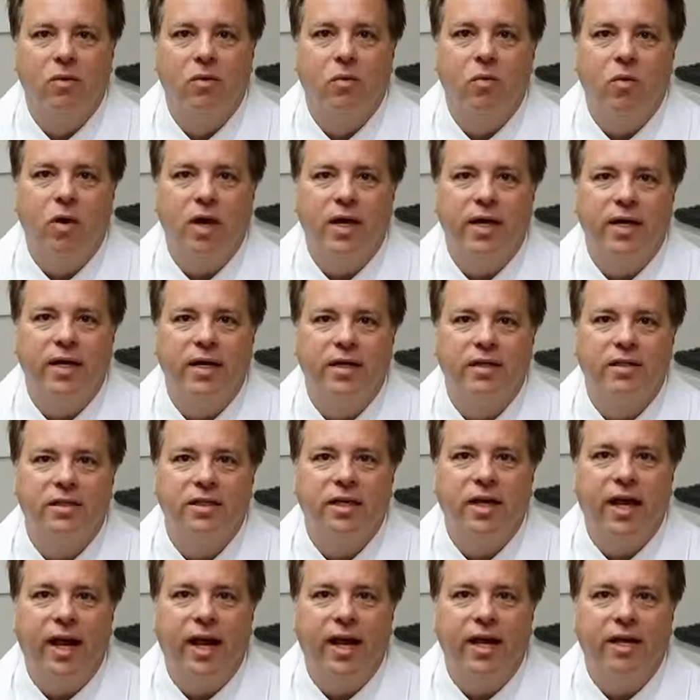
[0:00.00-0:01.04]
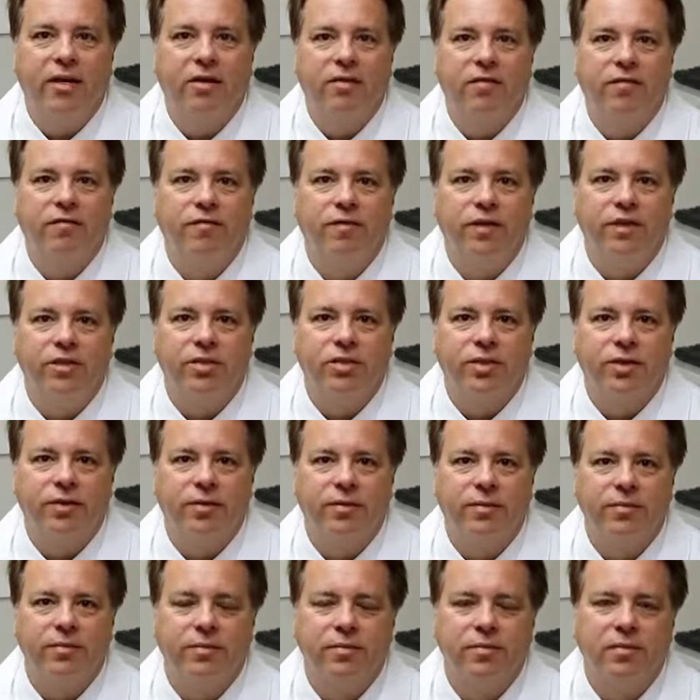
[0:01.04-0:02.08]
What is an anal fissure?
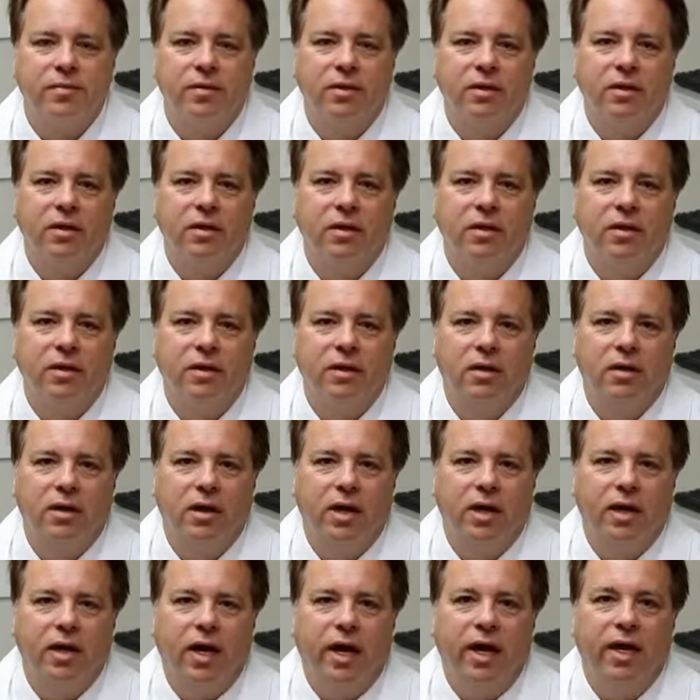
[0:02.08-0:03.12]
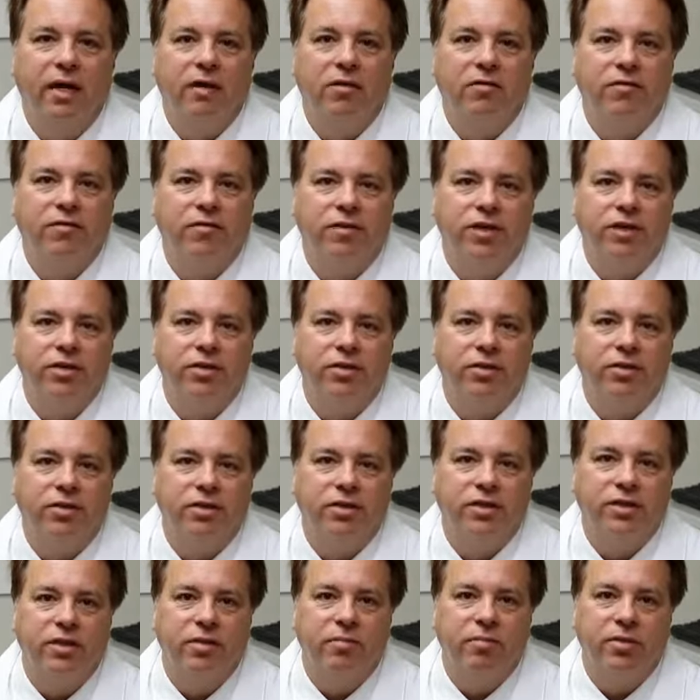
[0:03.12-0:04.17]
An anal fissure, in
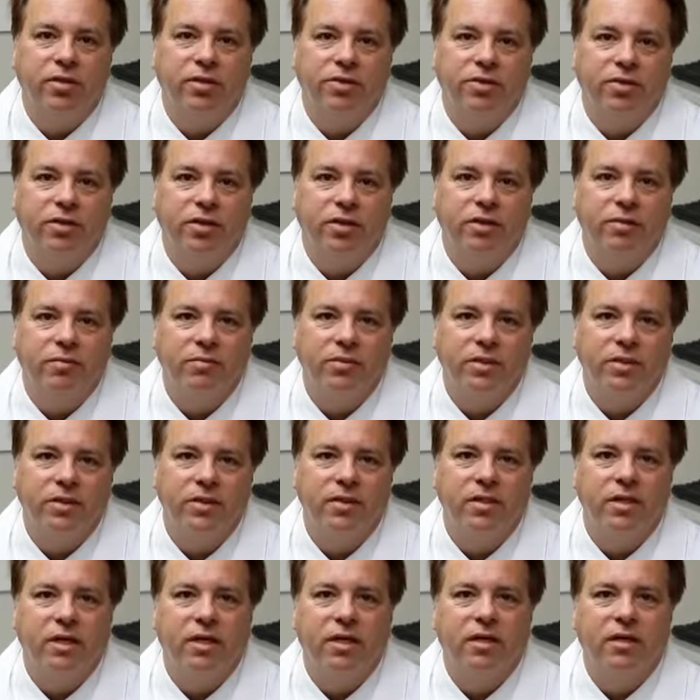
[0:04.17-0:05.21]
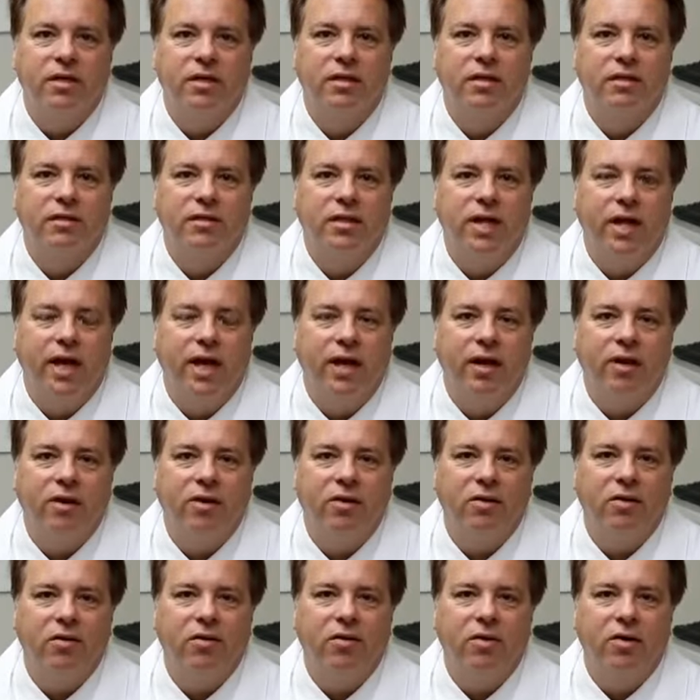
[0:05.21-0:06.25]
simple terms, is a tear
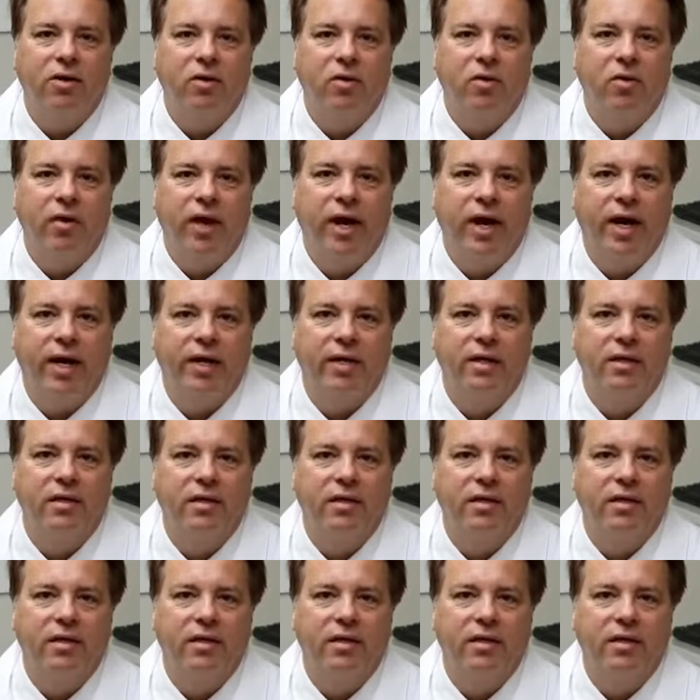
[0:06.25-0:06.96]
or crack